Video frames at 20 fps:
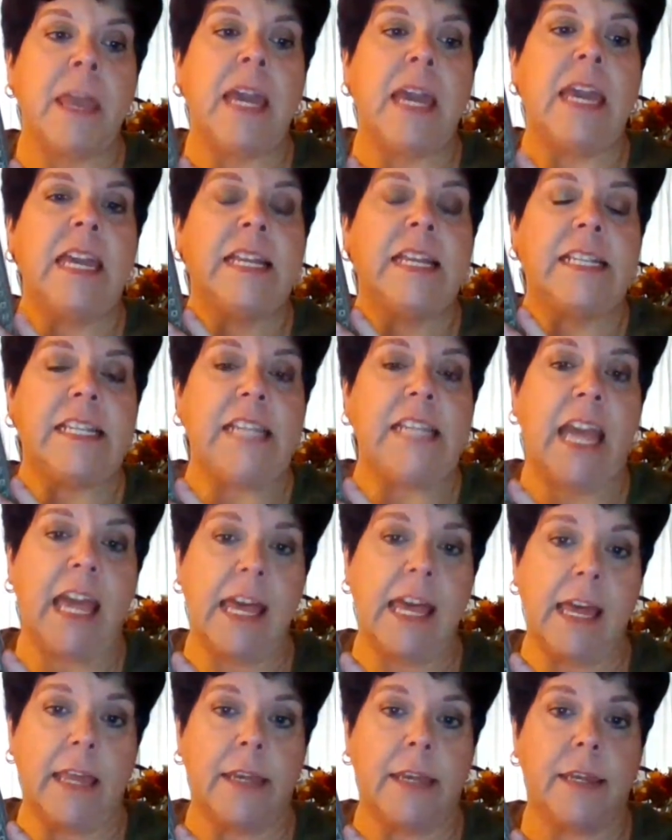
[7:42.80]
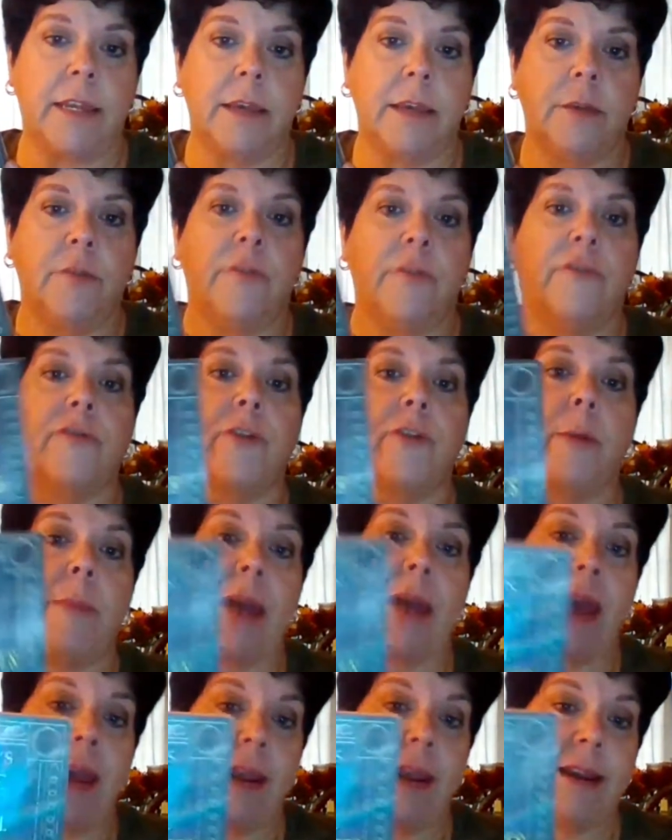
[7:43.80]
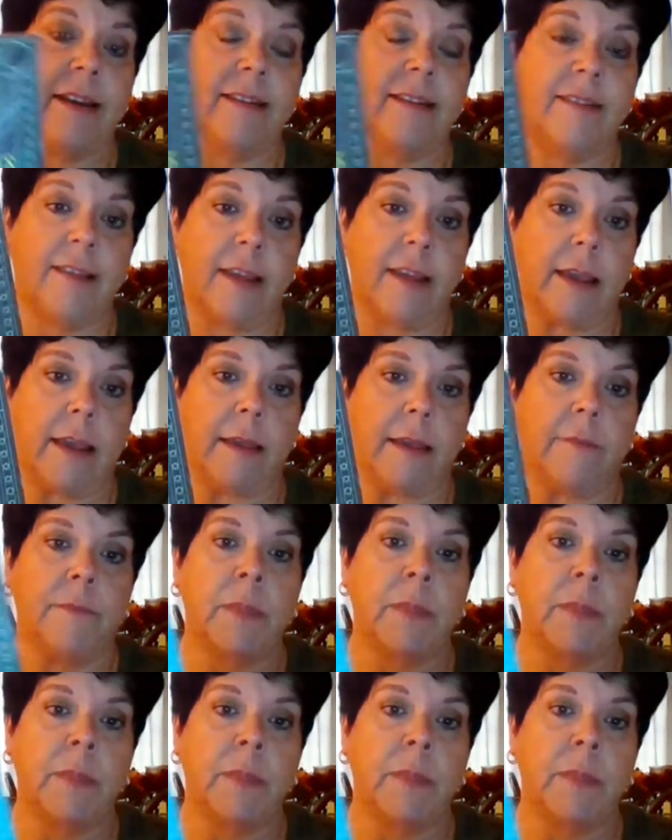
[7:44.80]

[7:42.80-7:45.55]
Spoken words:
intent from A to Z.